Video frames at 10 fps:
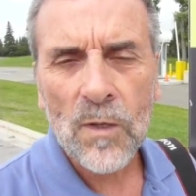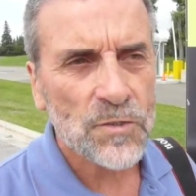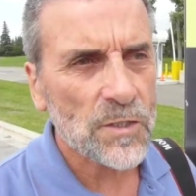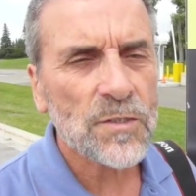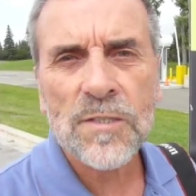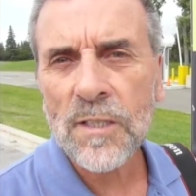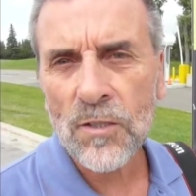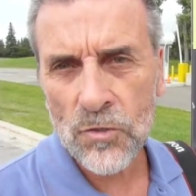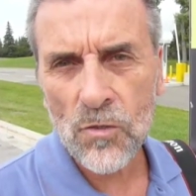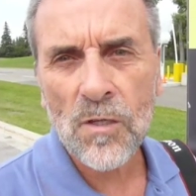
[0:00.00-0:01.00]
Well, it's interesting
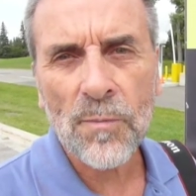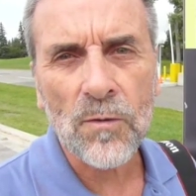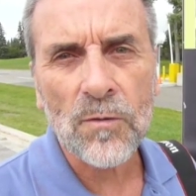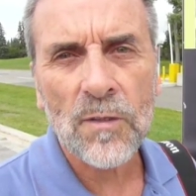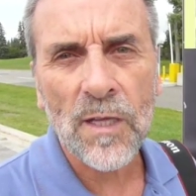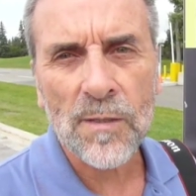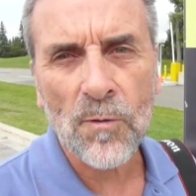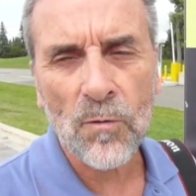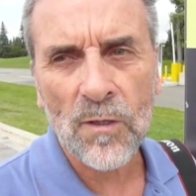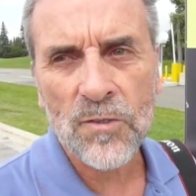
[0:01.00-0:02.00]
you talk about Light Up
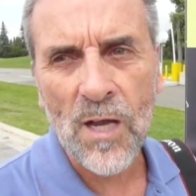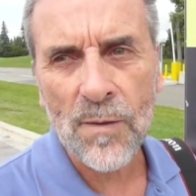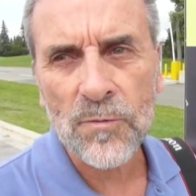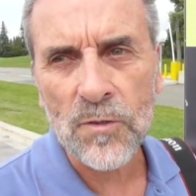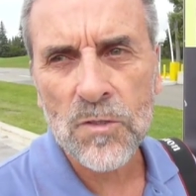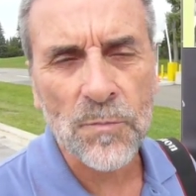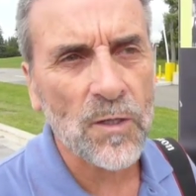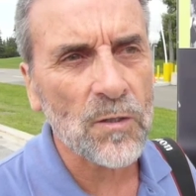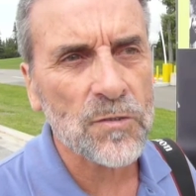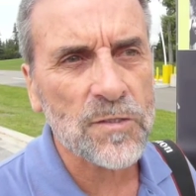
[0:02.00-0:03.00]
the World chapters
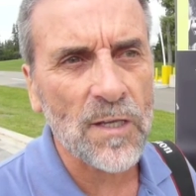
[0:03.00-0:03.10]
because